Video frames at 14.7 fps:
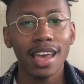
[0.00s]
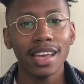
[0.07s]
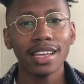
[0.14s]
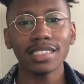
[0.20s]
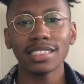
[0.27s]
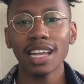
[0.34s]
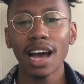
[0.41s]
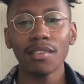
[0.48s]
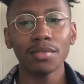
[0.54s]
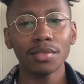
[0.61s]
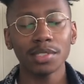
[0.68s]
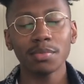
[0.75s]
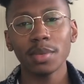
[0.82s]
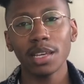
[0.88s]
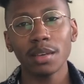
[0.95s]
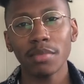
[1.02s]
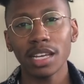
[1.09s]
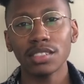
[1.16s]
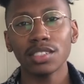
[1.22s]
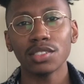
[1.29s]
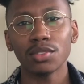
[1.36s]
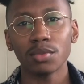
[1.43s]
His novel was being
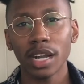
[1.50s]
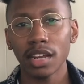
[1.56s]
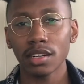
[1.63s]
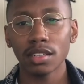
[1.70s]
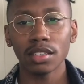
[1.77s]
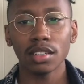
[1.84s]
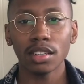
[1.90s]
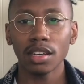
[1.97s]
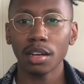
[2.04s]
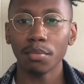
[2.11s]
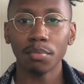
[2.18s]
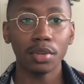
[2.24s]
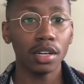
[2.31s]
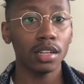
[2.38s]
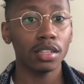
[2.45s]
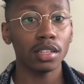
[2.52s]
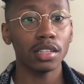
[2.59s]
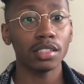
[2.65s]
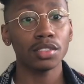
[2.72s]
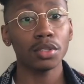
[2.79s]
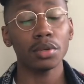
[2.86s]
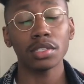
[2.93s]
mentioned regularly on book
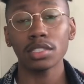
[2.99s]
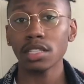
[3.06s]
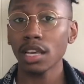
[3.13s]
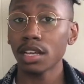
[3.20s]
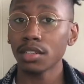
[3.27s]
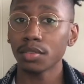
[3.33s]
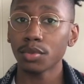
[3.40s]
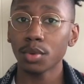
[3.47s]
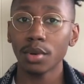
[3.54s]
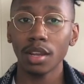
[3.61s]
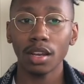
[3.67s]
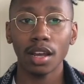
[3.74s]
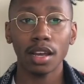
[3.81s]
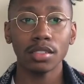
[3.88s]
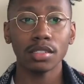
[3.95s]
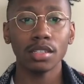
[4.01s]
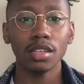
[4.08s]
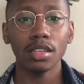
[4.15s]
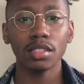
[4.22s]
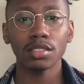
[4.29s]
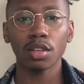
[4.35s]
lists towards the end of 2019,